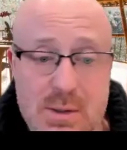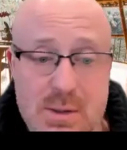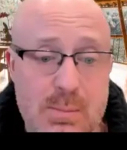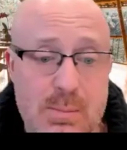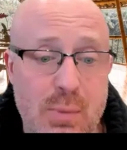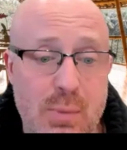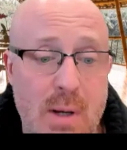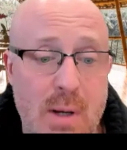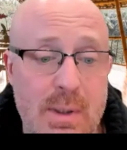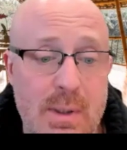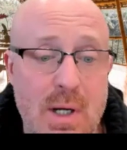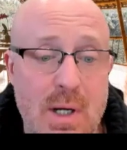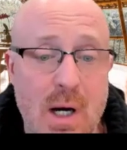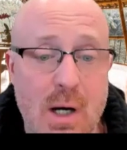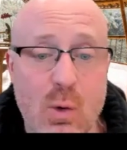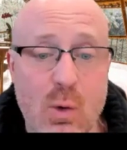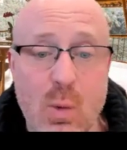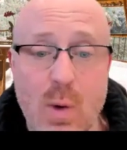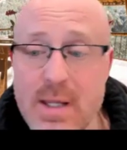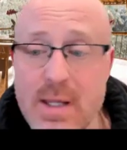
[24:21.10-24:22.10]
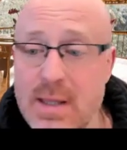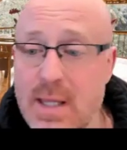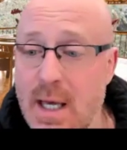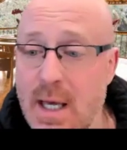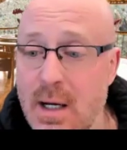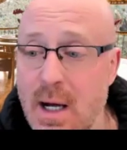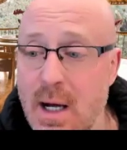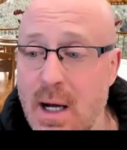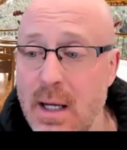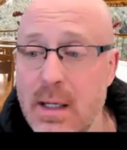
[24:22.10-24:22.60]
probably not quite
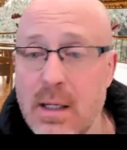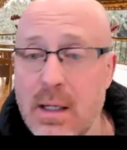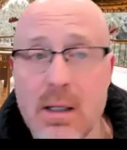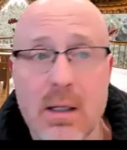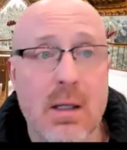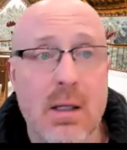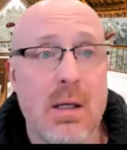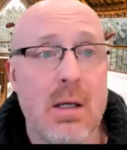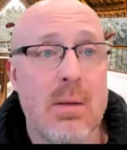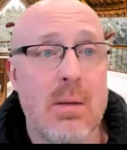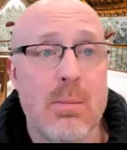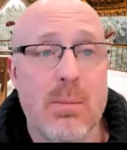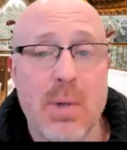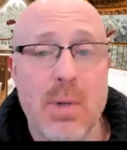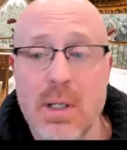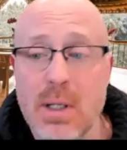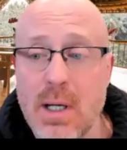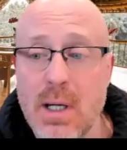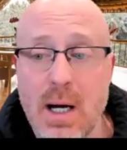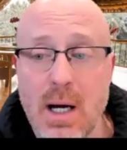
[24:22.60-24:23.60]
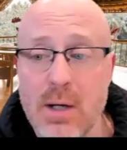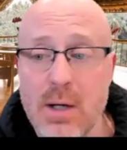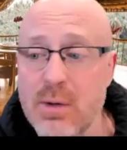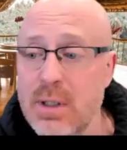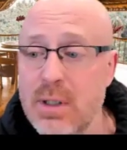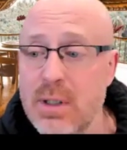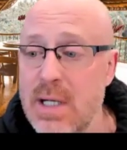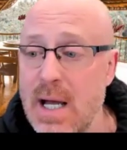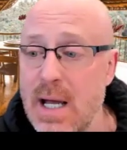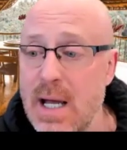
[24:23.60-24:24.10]
that high, but
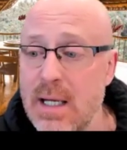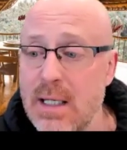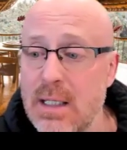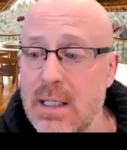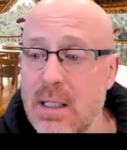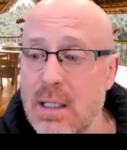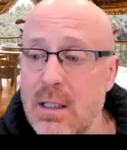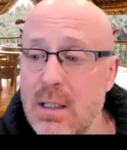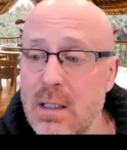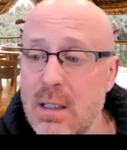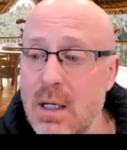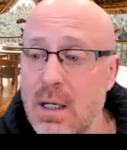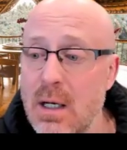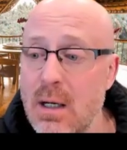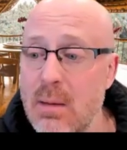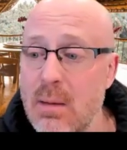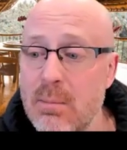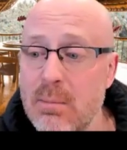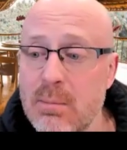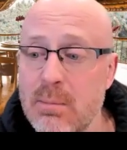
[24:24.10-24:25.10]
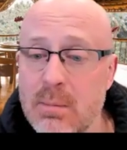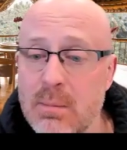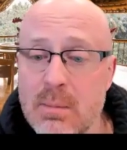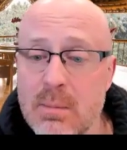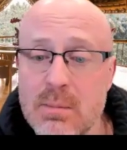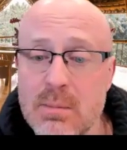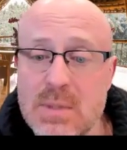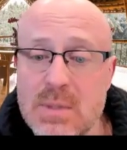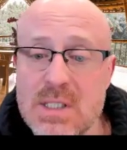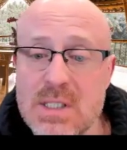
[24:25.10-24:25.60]
190
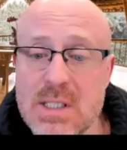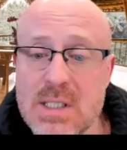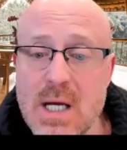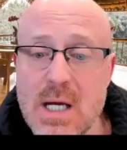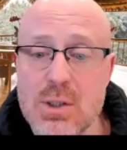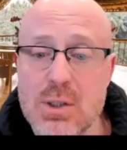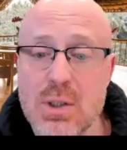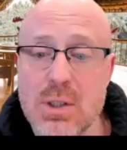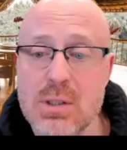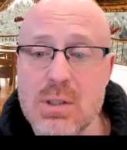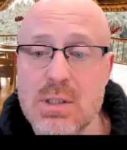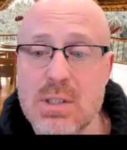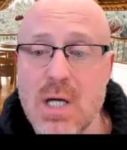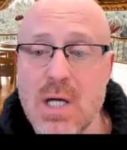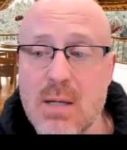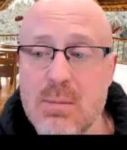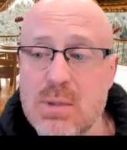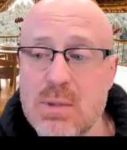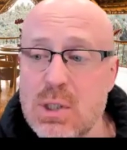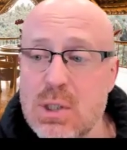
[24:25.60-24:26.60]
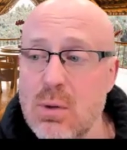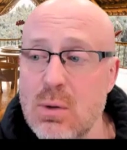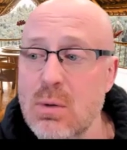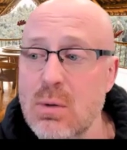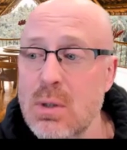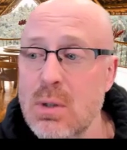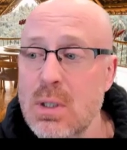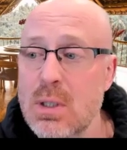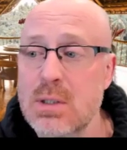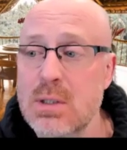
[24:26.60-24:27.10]
discussions times
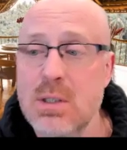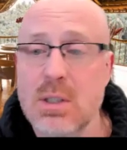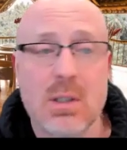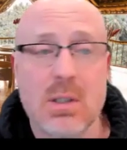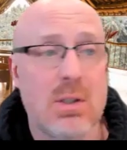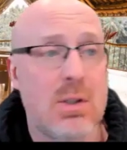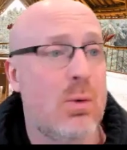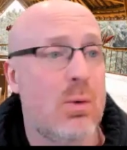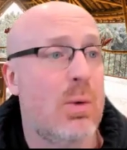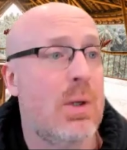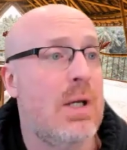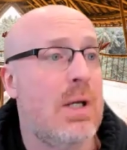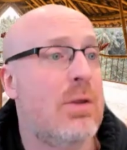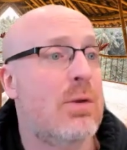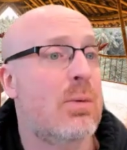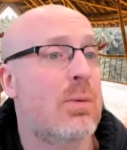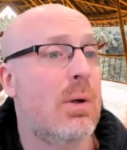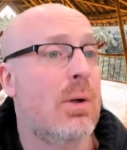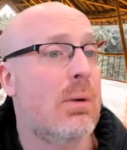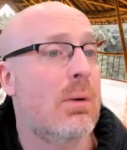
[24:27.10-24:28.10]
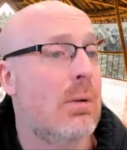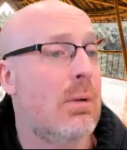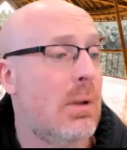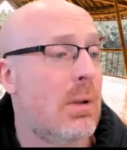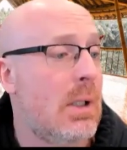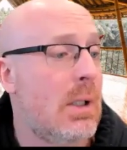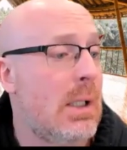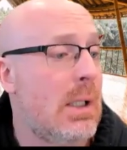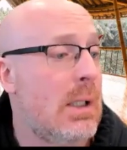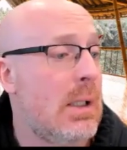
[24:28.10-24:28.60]
2 to read through.
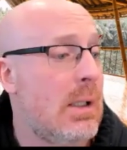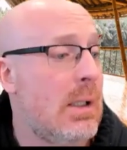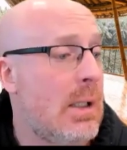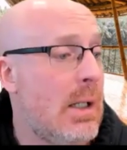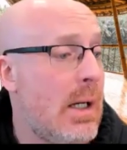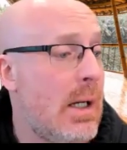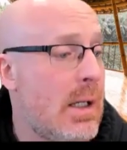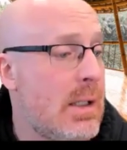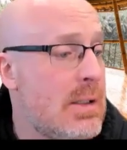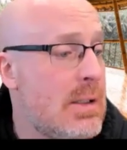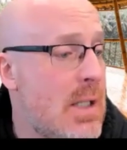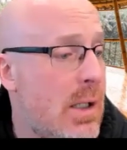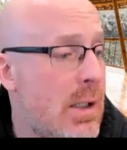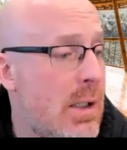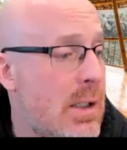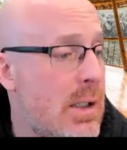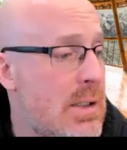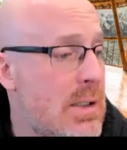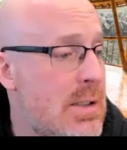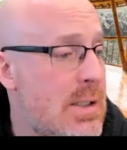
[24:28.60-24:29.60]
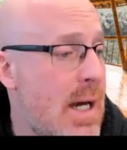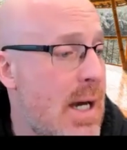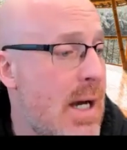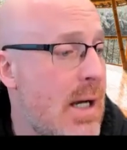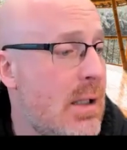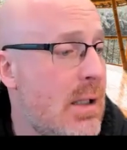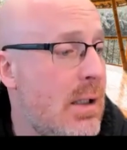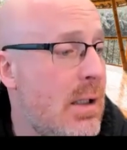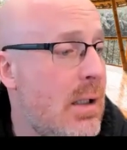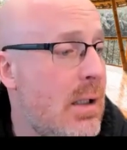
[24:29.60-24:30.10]
I can tell you
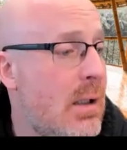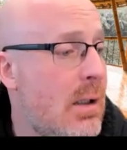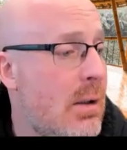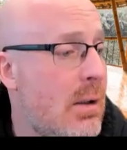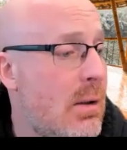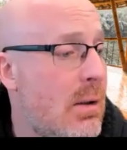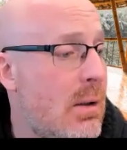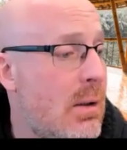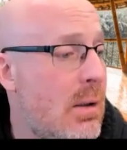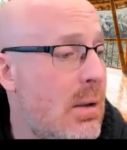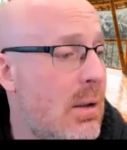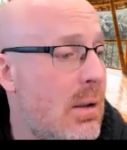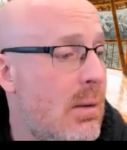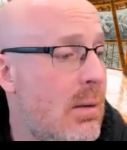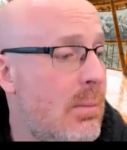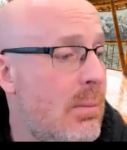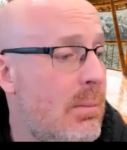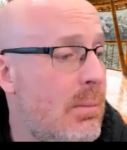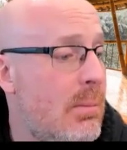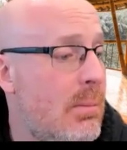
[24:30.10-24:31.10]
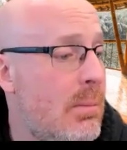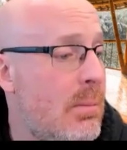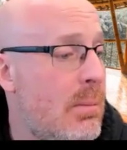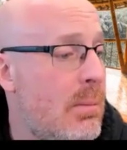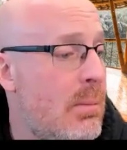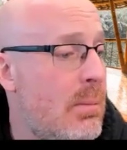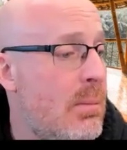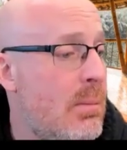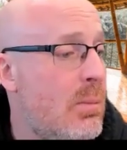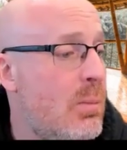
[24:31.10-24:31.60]
exactly
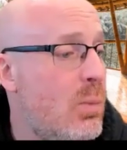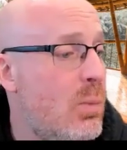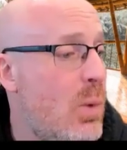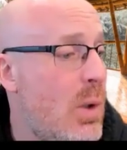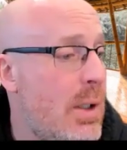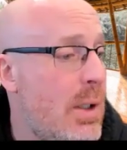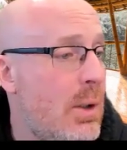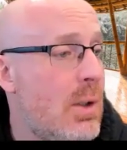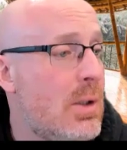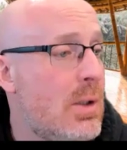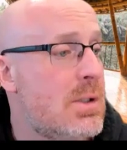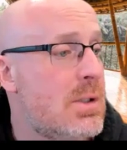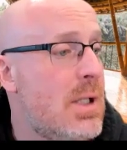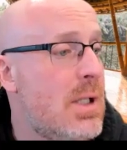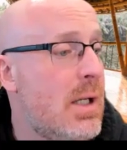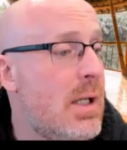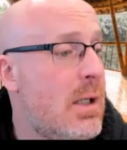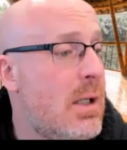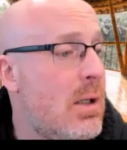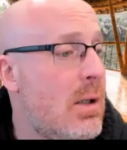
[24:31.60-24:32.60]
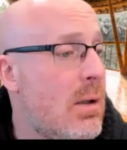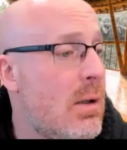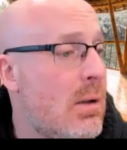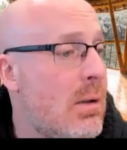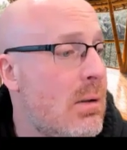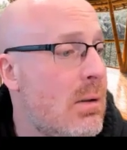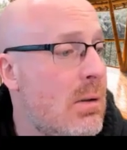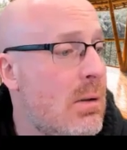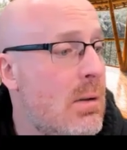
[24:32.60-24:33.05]
what it looks like here.